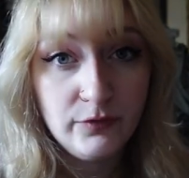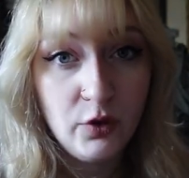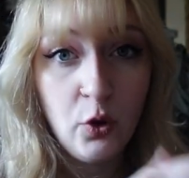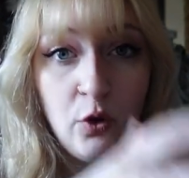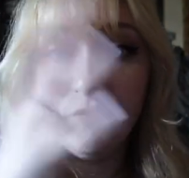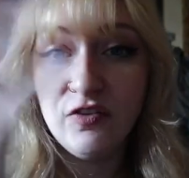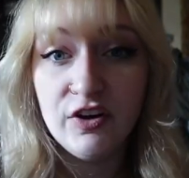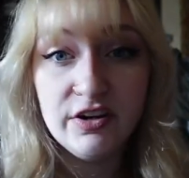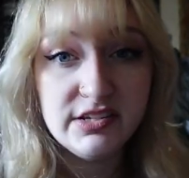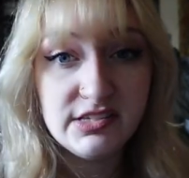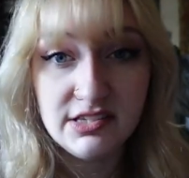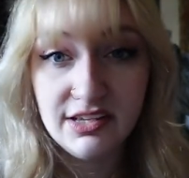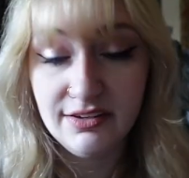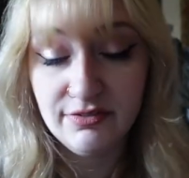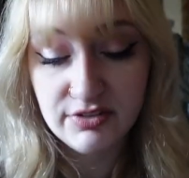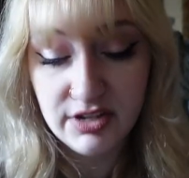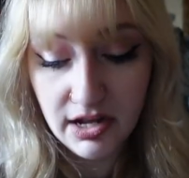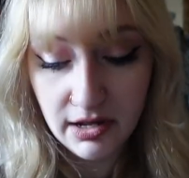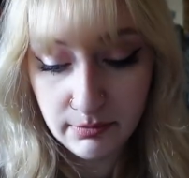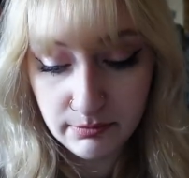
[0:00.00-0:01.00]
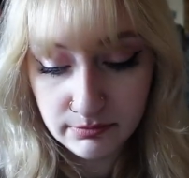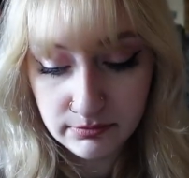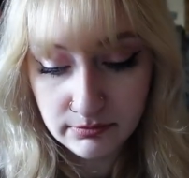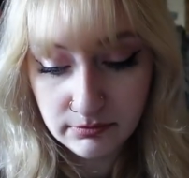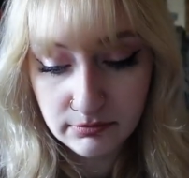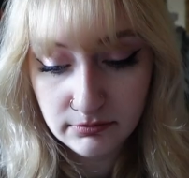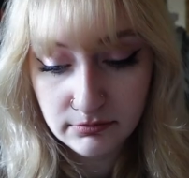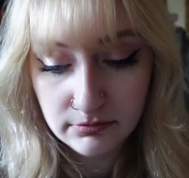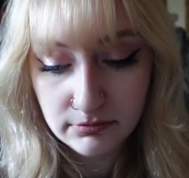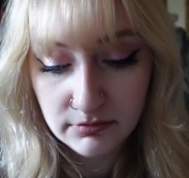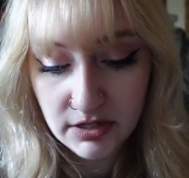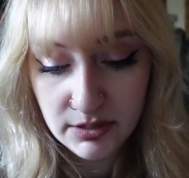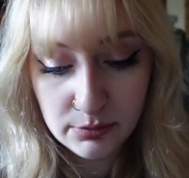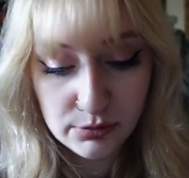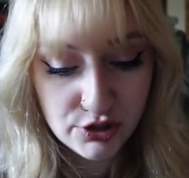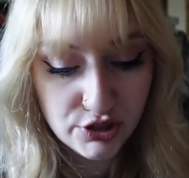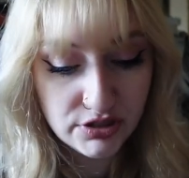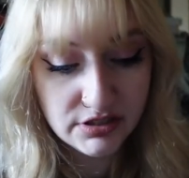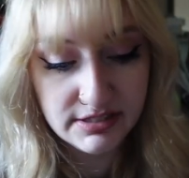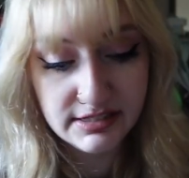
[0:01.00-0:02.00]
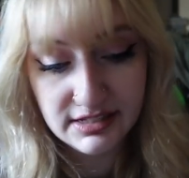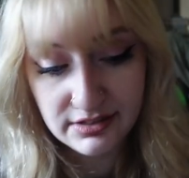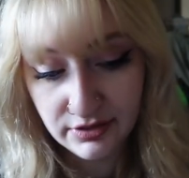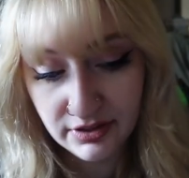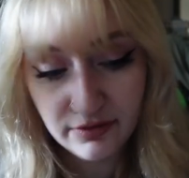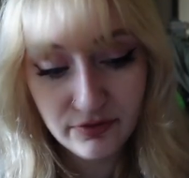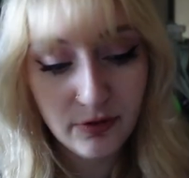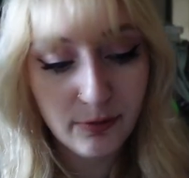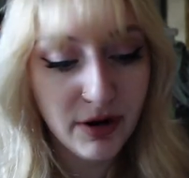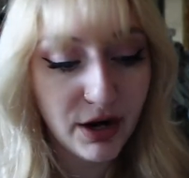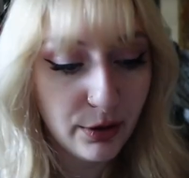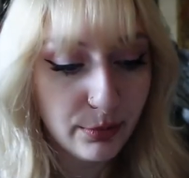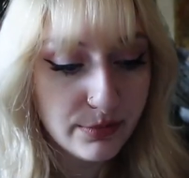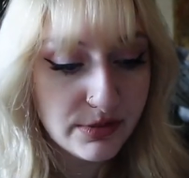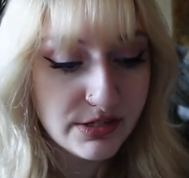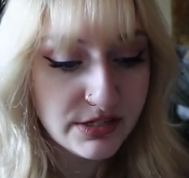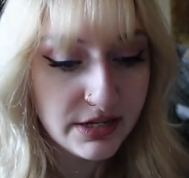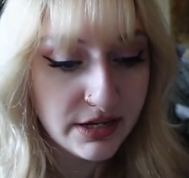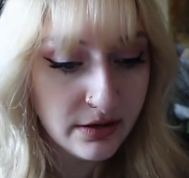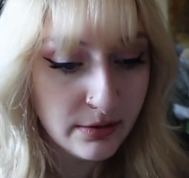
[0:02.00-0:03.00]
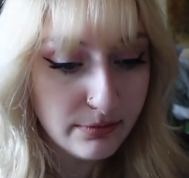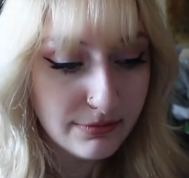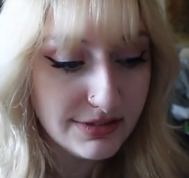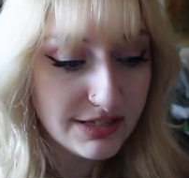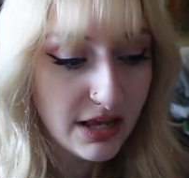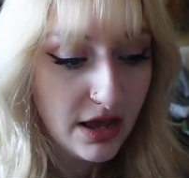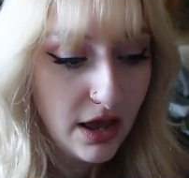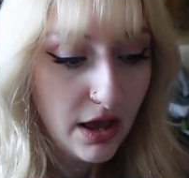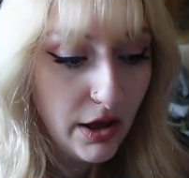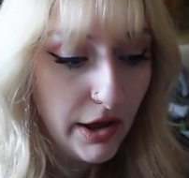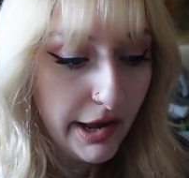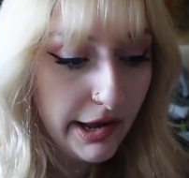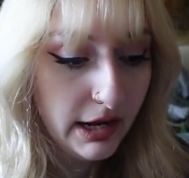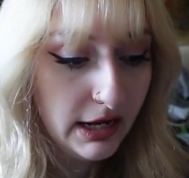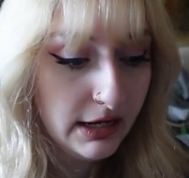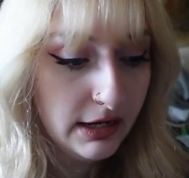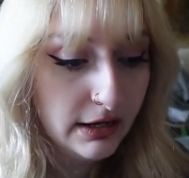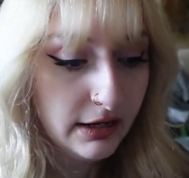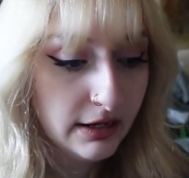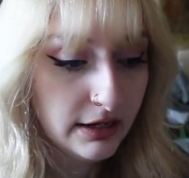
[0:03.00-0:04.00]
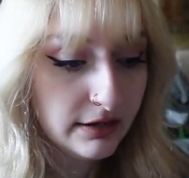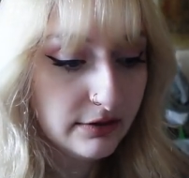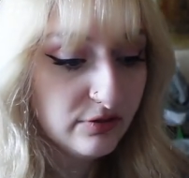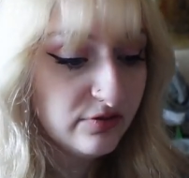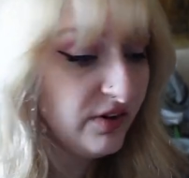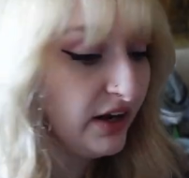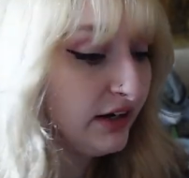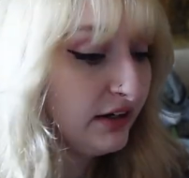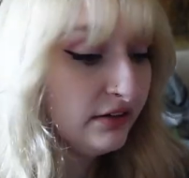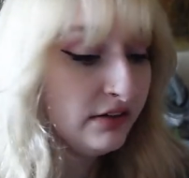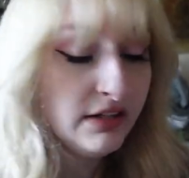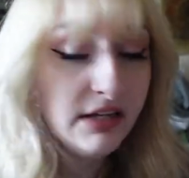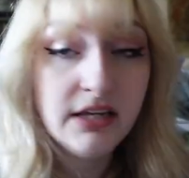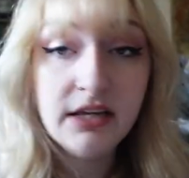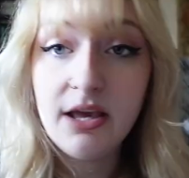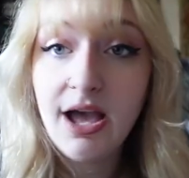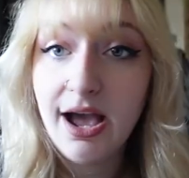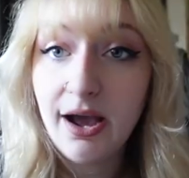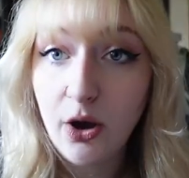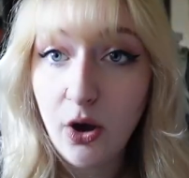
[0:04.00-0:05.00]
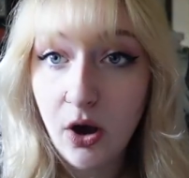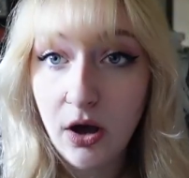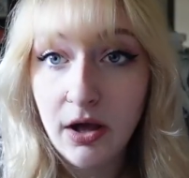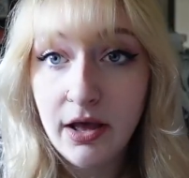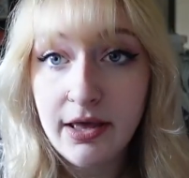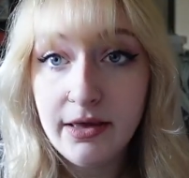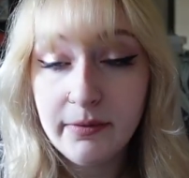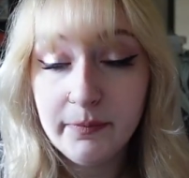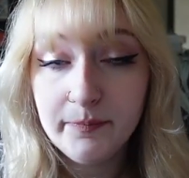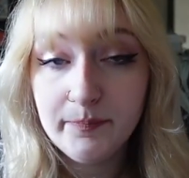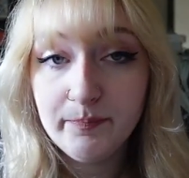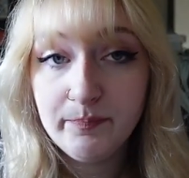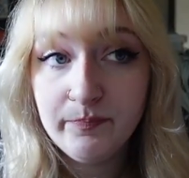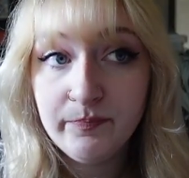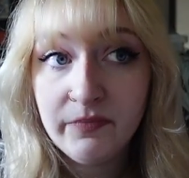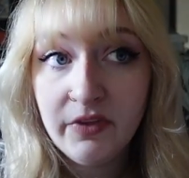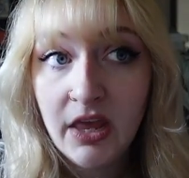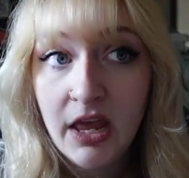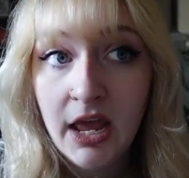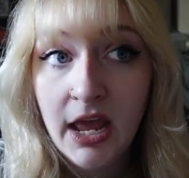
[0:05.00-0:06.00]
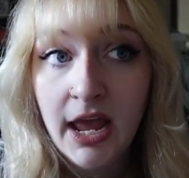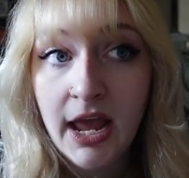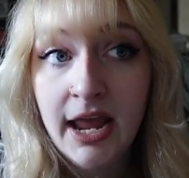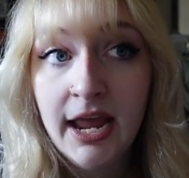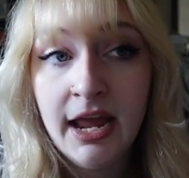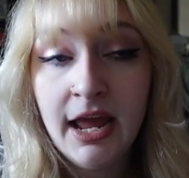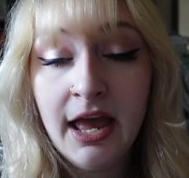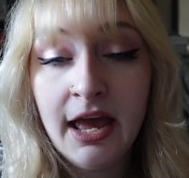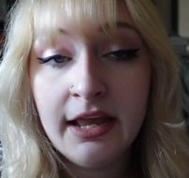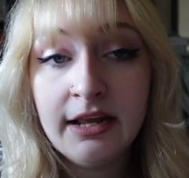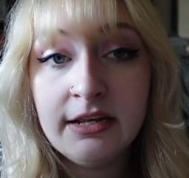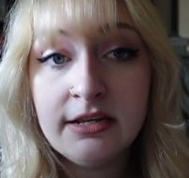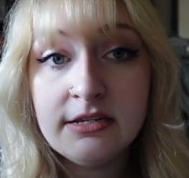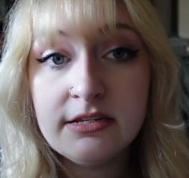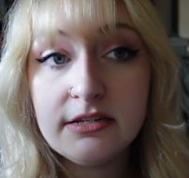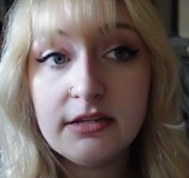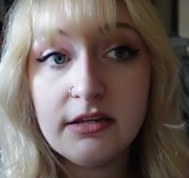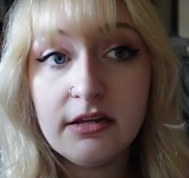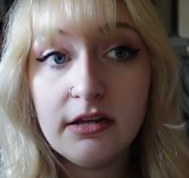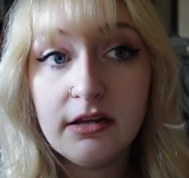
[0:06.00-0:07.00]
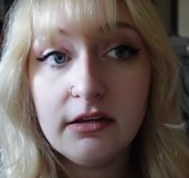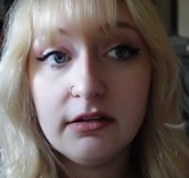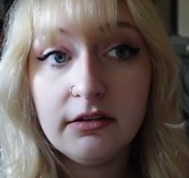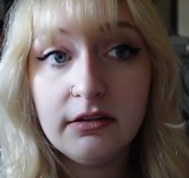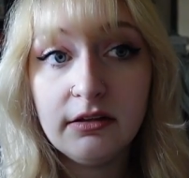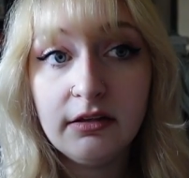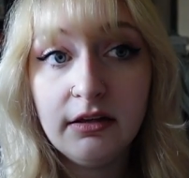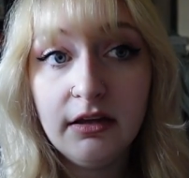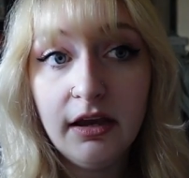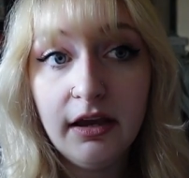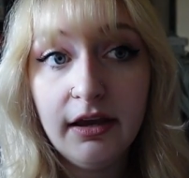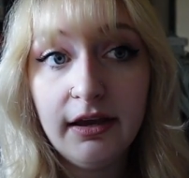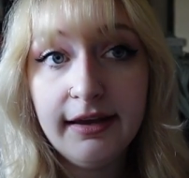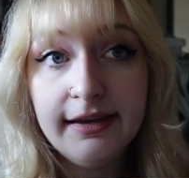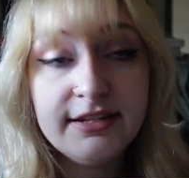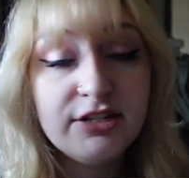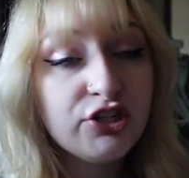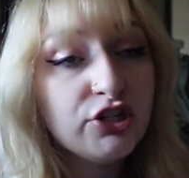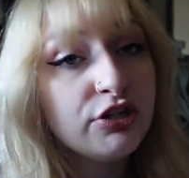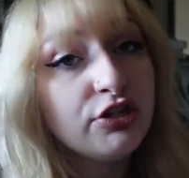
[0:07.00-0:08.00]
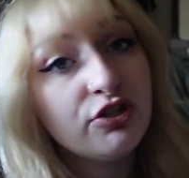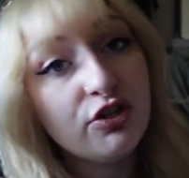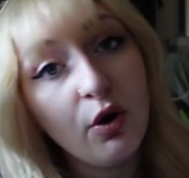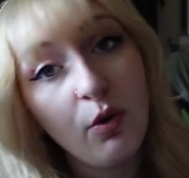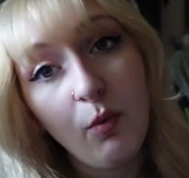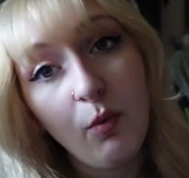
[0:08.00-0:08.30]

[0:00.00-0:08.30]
over his lifetime he was just stealing from art museums and finally he got caught. And it's just so